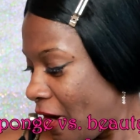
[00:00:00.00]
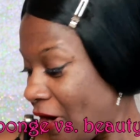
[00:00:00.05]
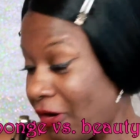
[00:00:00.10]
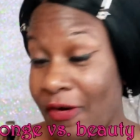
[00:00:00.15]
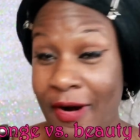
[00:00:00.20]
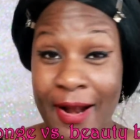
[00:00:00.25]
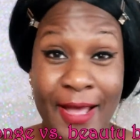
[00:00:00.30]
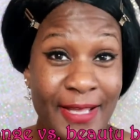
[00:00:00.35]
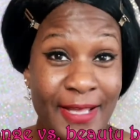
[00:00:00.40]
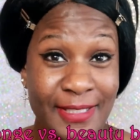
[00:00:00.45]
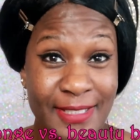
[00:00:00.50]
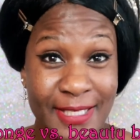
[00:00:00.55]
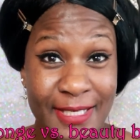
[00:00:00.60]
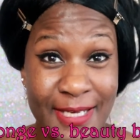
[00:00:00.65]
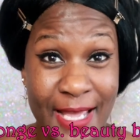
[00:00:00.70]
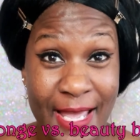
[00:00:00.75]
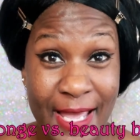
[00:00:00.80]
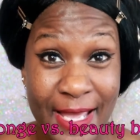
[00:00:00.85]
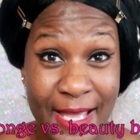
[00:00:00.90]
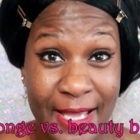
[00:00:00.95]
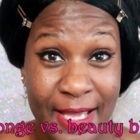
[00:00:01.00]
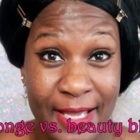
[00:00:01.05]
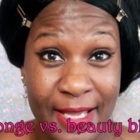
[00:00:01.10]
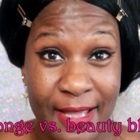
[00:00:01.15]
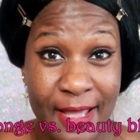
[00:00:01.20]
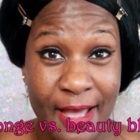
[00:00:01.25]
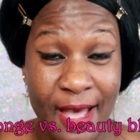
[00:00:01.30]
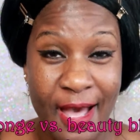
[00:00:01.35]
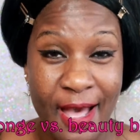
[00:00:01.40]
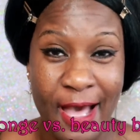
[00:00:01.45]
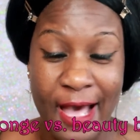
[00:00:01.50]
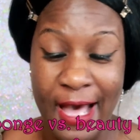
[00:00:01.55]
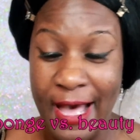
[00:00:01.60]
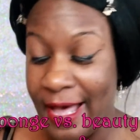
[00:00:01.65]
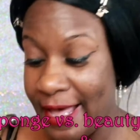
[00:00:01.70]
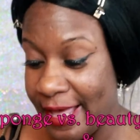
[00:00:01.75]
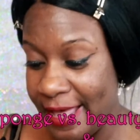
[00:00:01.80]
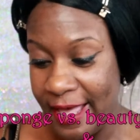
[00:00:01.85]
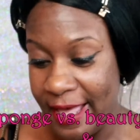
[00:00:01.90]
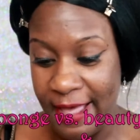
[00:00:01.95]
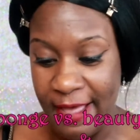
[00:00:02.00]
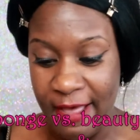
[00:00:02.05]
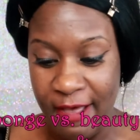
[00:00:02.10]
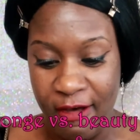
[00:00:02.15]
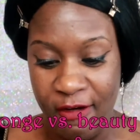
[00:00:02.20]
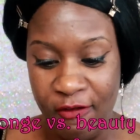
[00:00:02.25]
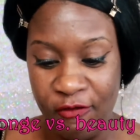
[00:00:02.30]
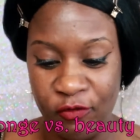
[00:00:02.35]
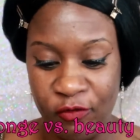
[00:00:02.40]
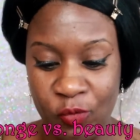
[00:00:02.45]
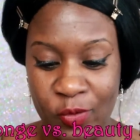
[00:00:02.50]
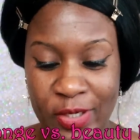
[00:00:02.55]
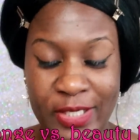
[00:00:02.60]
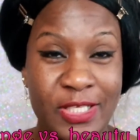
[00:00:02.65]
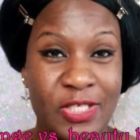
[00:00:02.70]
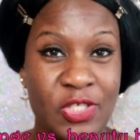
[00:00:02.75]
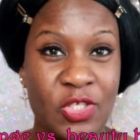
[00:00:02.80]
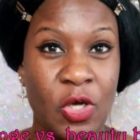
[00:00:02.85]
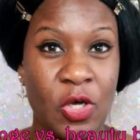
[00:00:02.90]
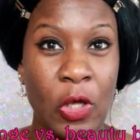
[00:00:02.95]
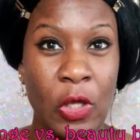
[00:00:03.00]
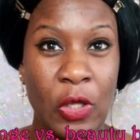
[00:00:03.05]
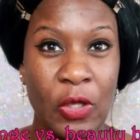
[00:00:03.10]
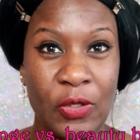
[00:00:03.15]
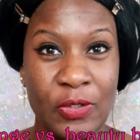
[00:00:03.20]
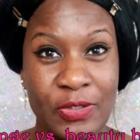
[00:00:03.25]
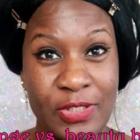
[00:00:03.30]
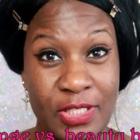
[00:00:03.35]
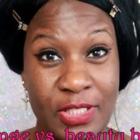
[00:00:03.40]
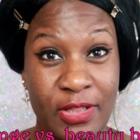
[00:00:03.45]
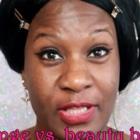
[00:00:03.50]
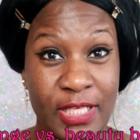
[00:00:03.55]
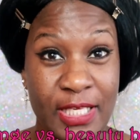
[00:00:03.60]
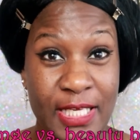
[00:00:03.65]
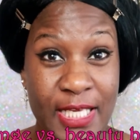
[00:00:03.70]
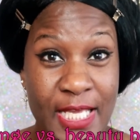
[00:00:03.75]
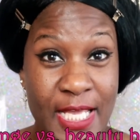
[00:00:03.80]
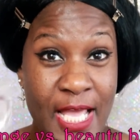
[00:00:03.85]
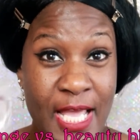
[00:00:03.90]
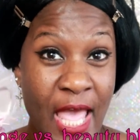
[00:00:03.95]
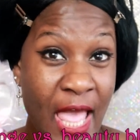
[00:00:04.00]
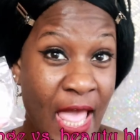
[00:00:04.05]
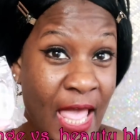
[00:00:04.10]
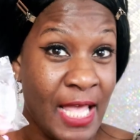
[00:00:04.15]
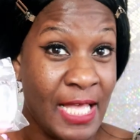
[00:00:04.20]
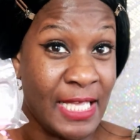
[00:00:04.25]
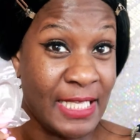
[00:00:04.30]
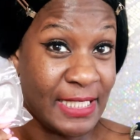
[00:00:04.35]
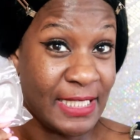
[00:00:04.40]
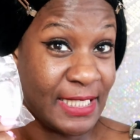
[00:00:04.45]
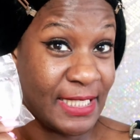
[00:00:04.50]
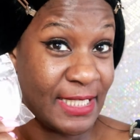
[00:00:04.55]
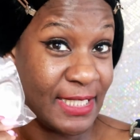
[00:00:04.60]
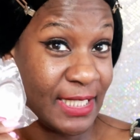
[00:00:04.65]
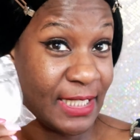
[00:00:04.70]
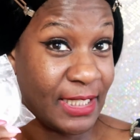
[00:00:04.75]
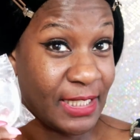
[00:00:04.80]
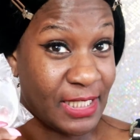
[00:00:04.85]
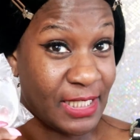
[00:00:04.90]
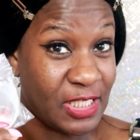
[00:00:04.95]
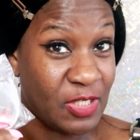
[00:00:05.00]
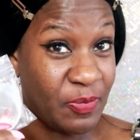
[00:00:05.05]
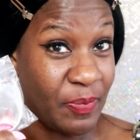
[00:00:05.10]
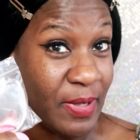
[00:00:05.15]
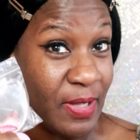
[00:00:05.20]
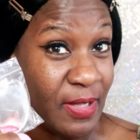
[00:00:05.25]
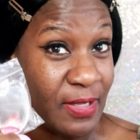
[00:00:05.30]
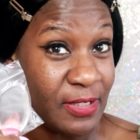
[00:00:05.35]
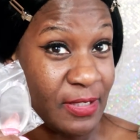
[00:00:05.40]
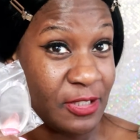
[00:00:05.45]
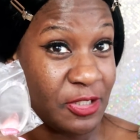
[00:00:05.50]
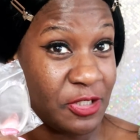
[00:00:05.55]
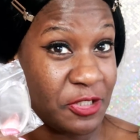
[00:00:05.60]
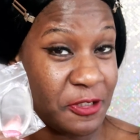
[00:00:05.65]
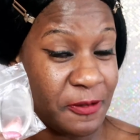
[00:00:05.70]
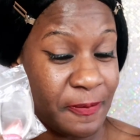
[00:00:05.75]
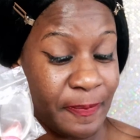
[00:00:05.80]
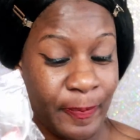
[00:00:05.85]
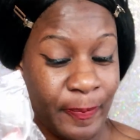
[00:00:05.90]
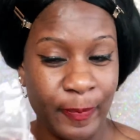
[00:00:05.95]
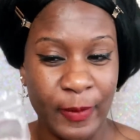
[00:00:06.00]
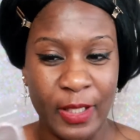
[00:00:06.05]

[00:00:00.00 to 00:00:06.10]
All right, today I have what is called the Silisponge.